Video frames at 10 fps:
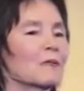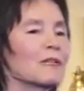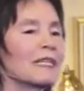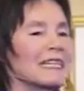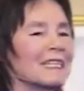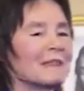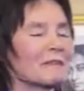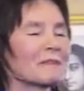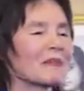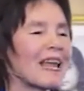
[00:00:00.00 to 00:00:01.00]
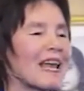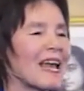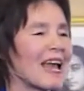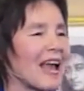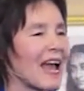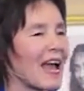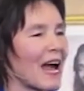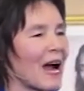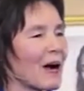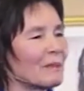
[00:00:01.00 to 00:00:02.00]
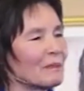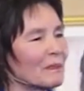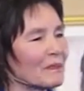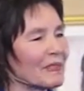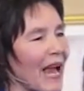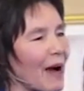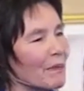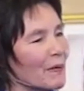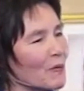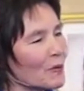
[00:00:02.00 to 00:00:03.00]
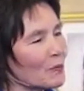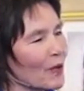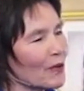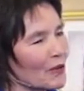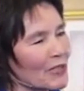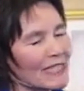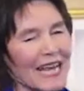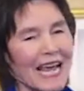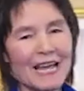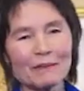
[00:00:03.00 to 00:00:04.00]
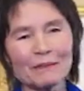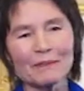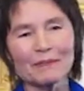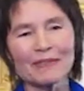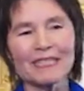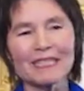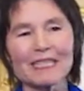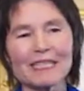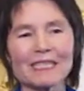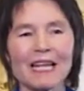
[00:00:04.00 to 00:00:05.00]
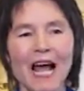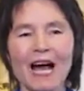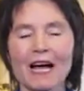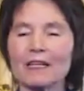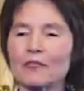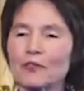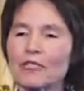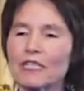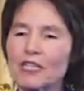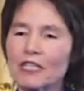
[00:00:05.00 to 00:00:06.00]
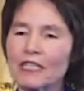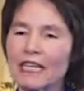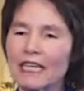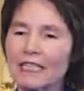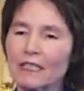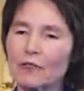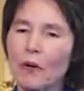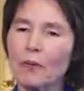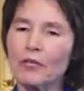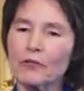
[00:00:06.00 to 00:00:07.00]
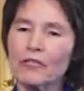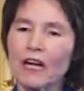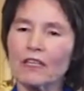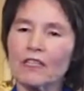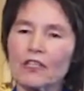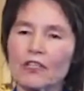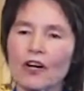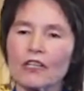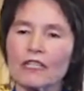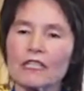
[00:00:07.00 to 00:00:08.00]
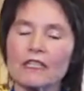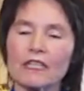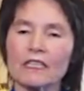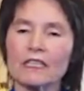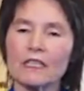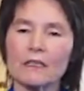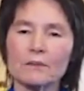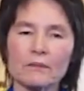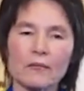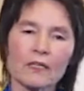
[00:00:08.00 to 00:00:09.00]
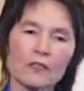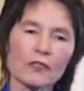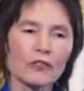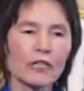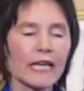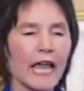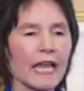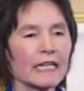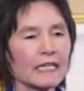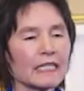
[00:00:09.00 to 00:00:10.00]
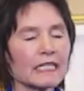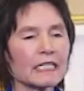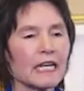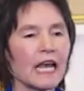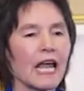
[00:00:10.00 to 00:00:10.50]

reading. Happy World Brotherhood Day. This is a tradition that Swami Kriyananda started in the early 80s,